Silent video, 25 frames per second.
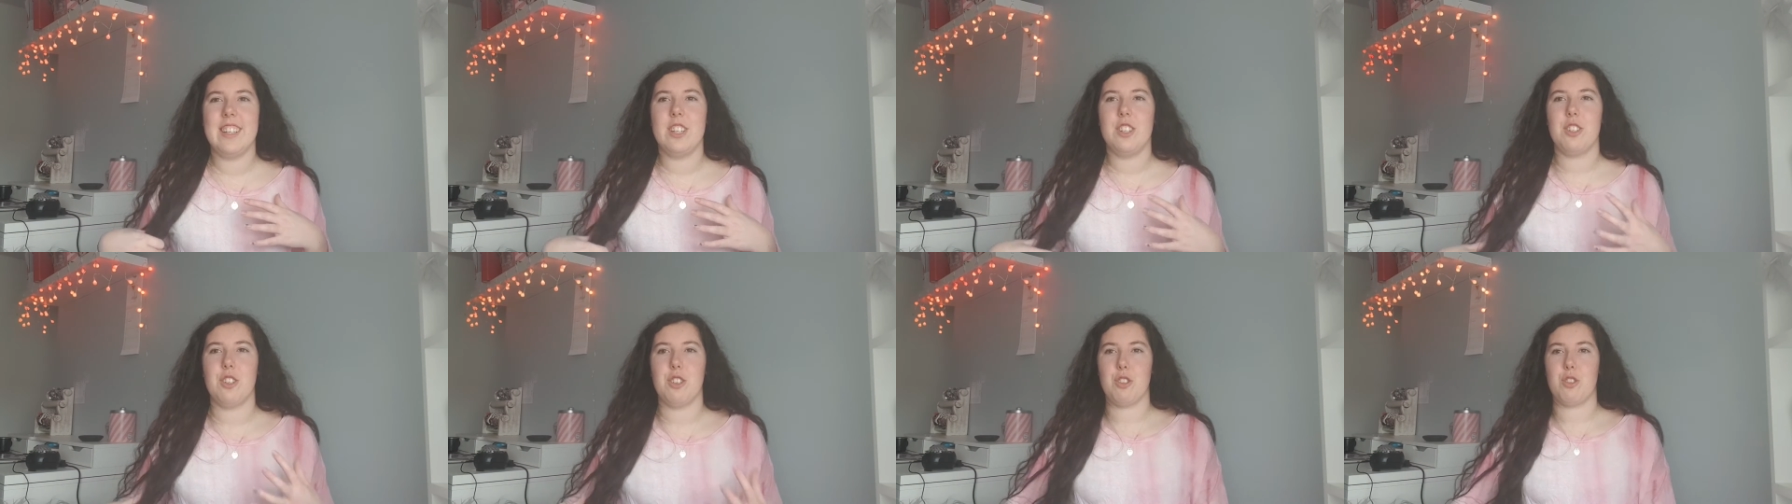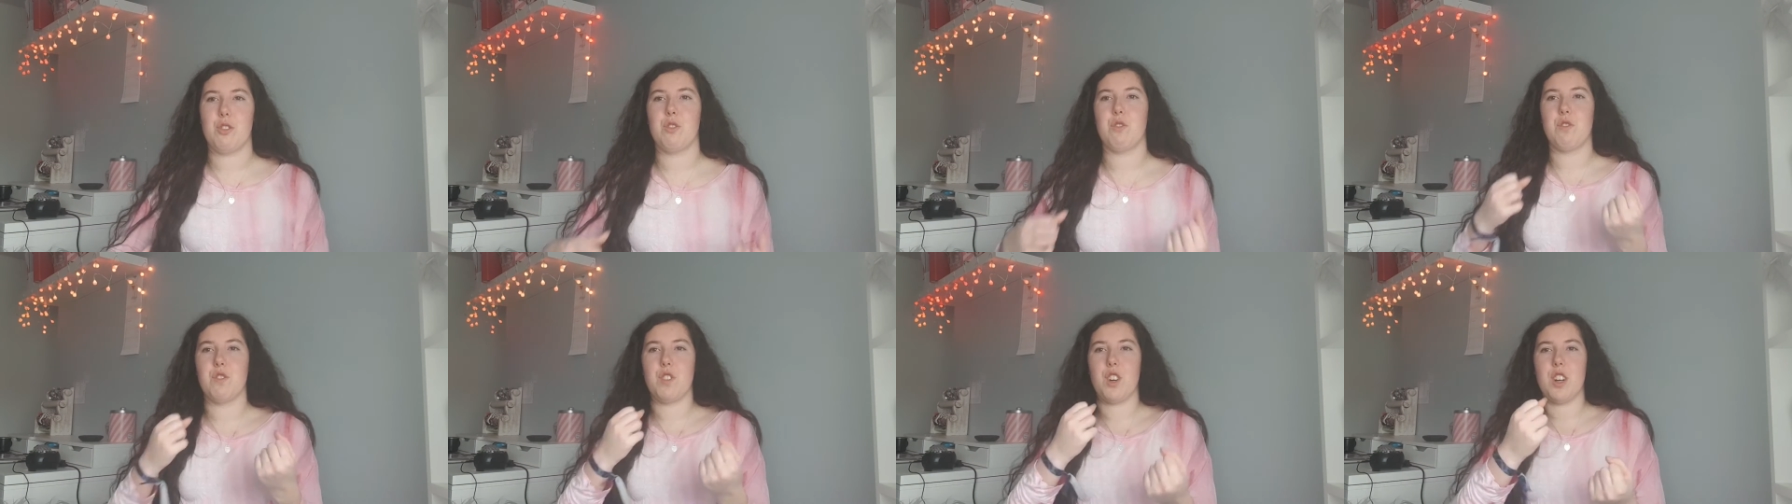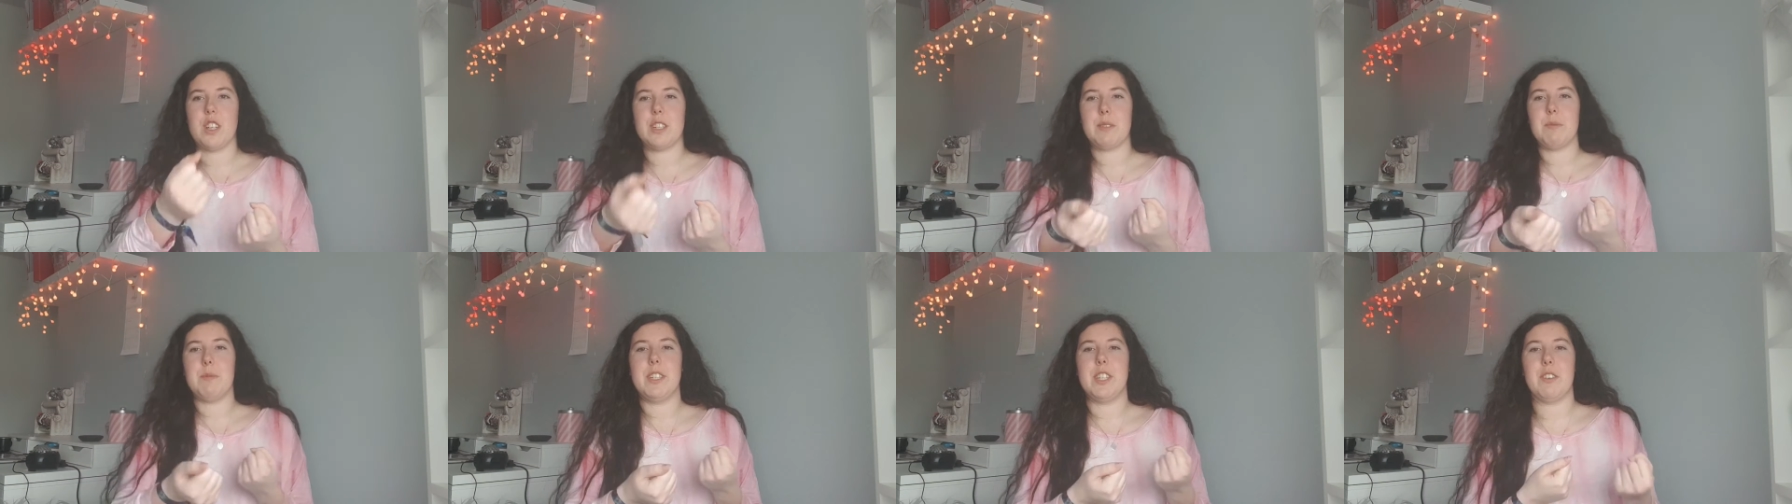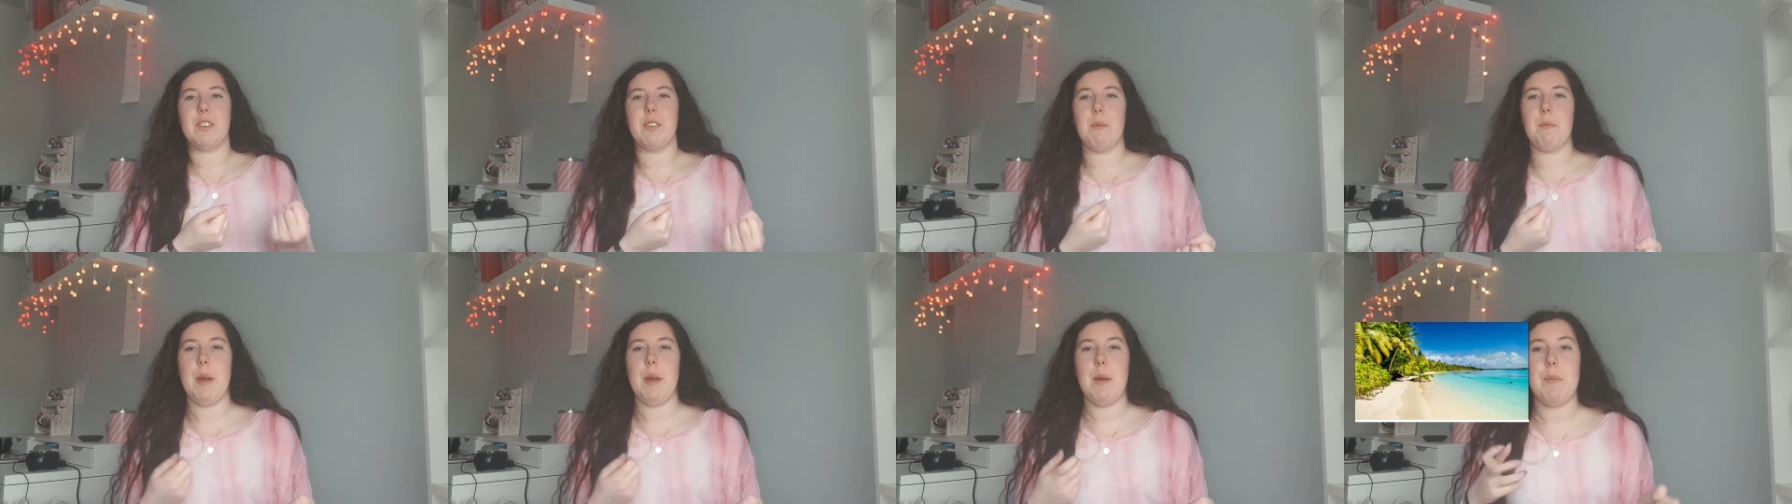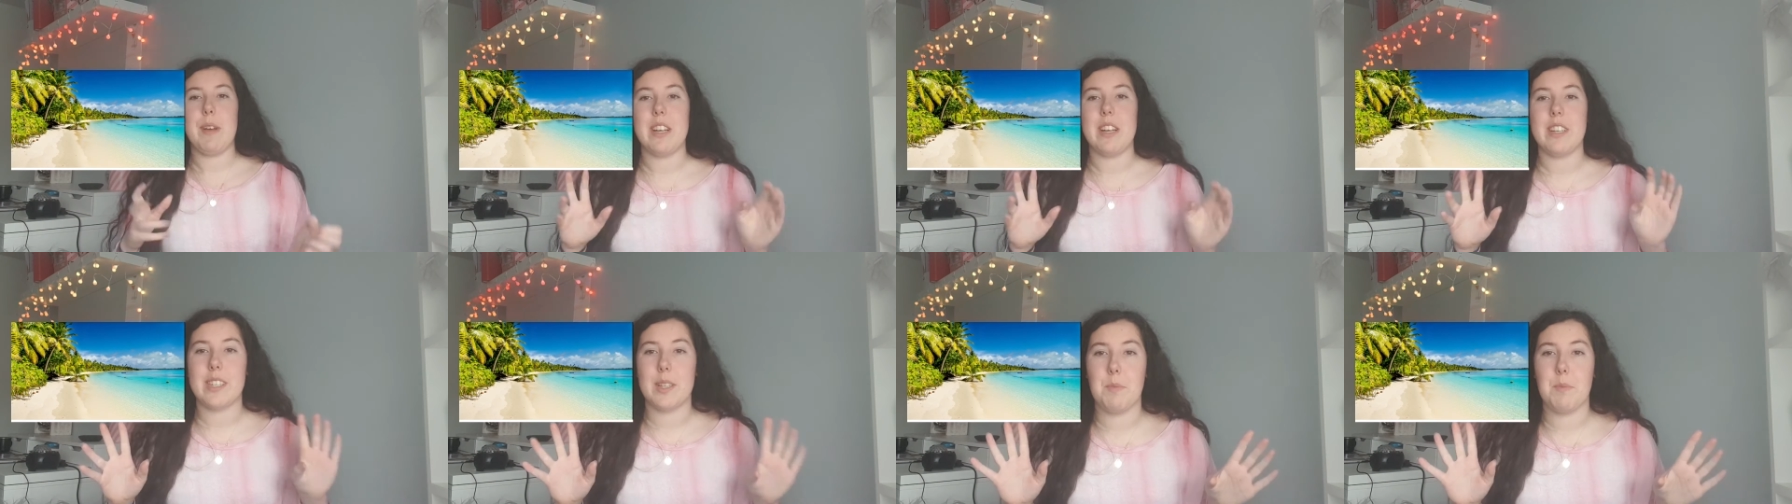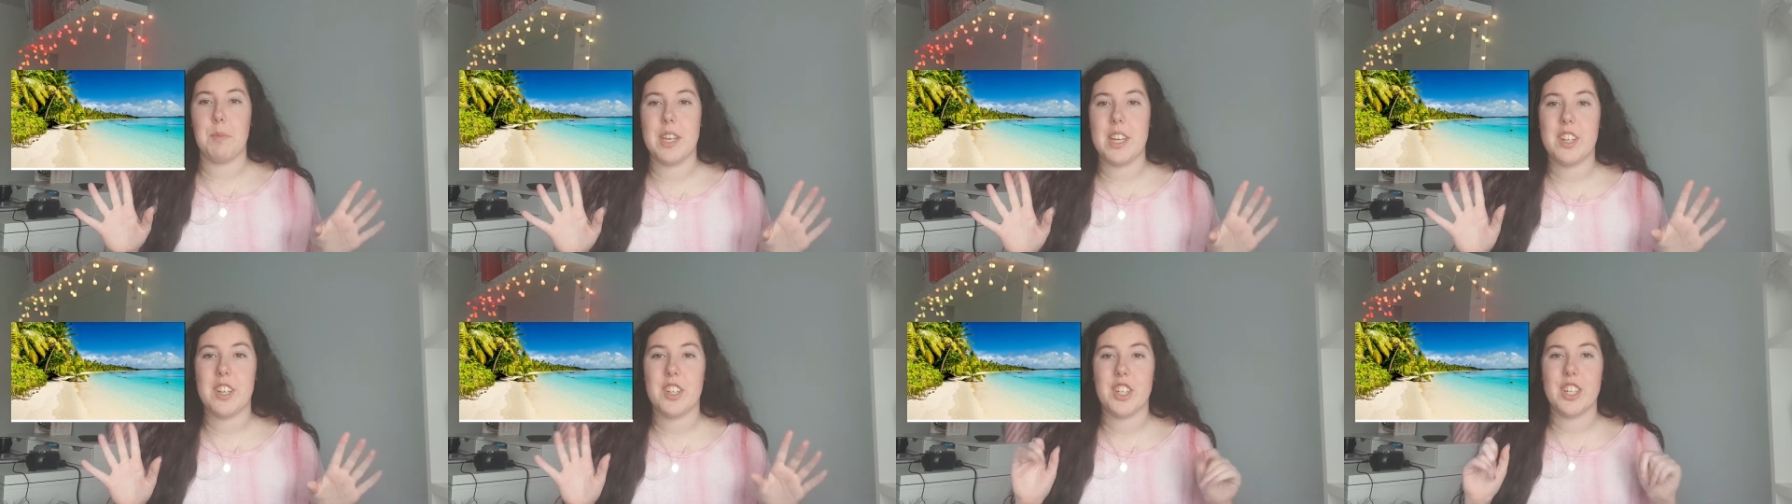just draws me to it. Maybe it's the
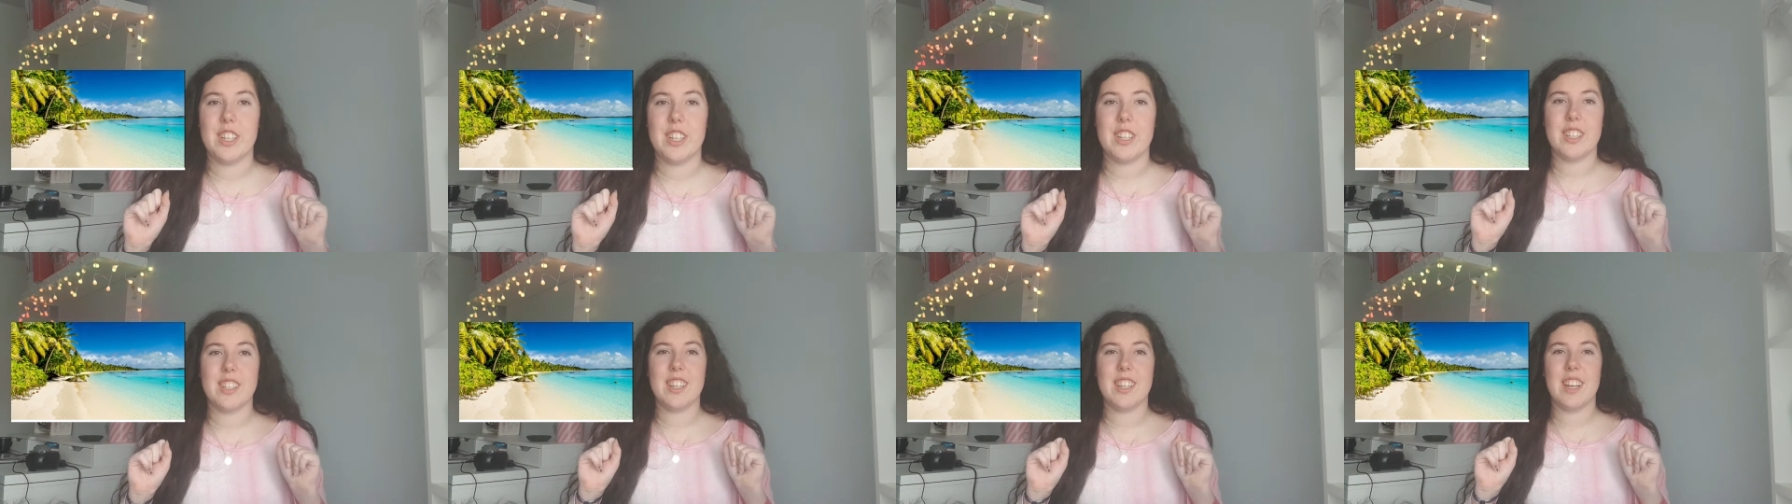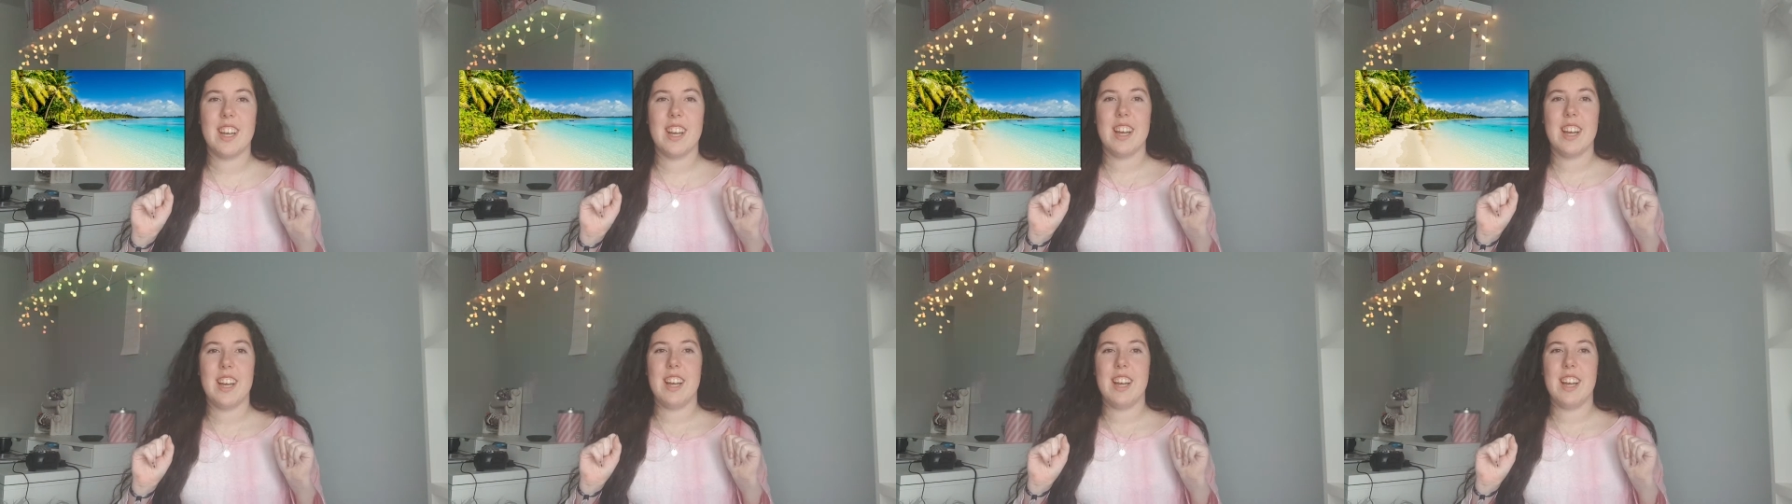beaches.